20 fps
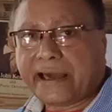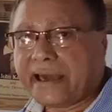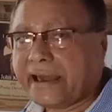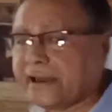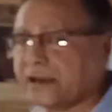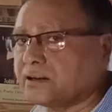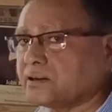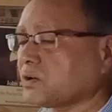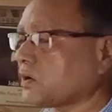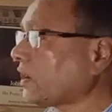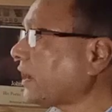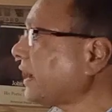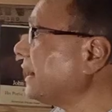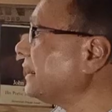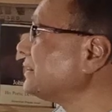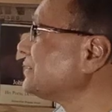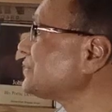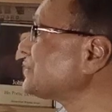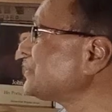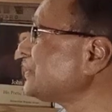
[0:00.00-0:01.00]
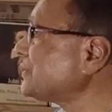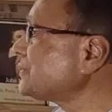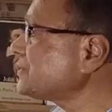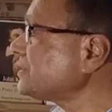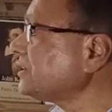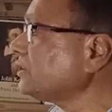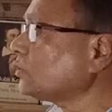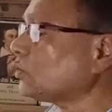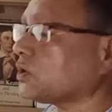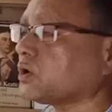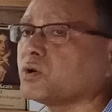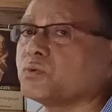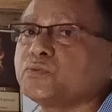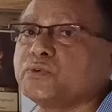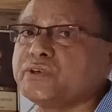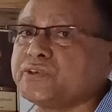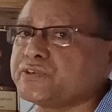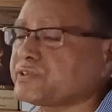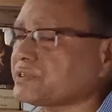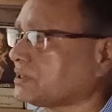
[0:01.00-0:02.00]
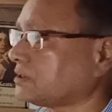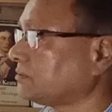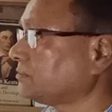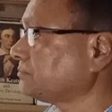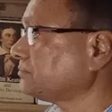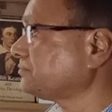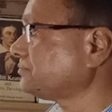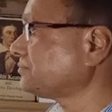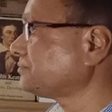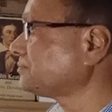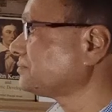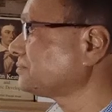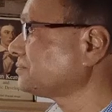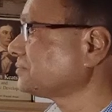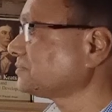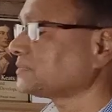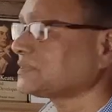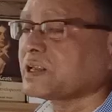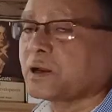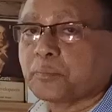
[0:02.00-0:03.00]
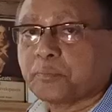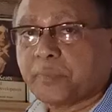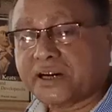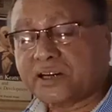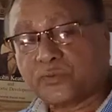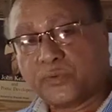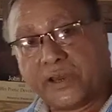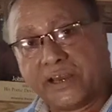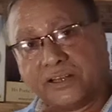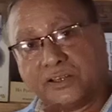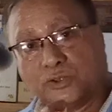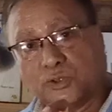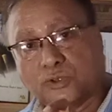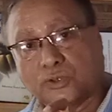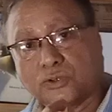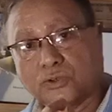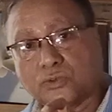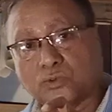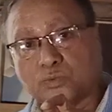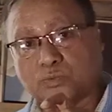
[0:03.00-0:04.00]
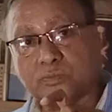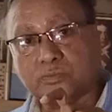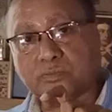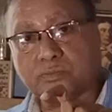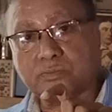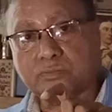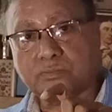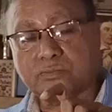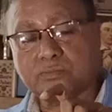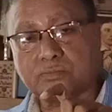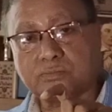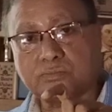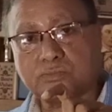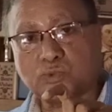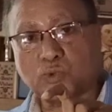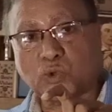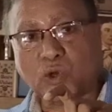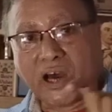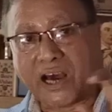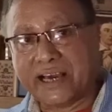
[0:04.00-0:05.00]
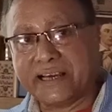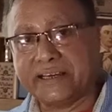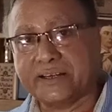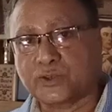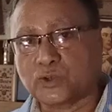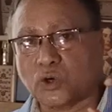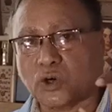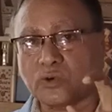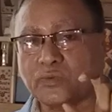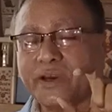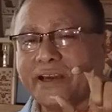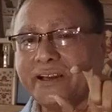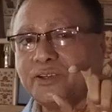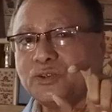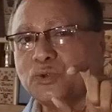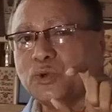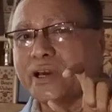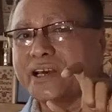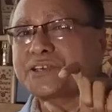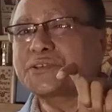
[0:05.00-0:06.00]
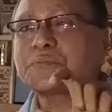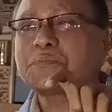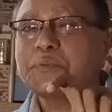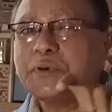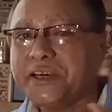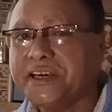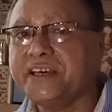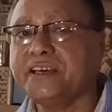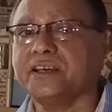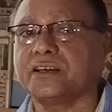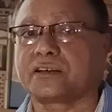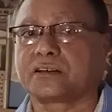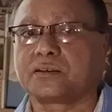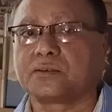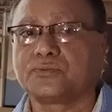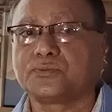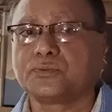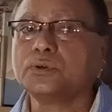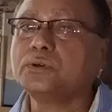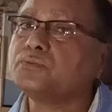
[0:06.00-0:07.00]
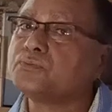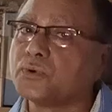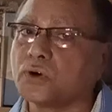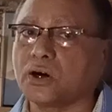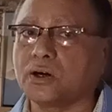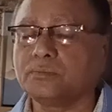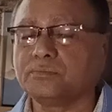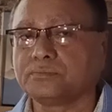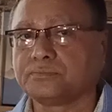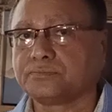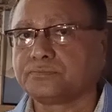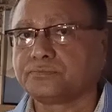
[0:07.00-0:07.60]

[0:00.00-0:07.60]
an NCC officer. But when you write or when you speak full form,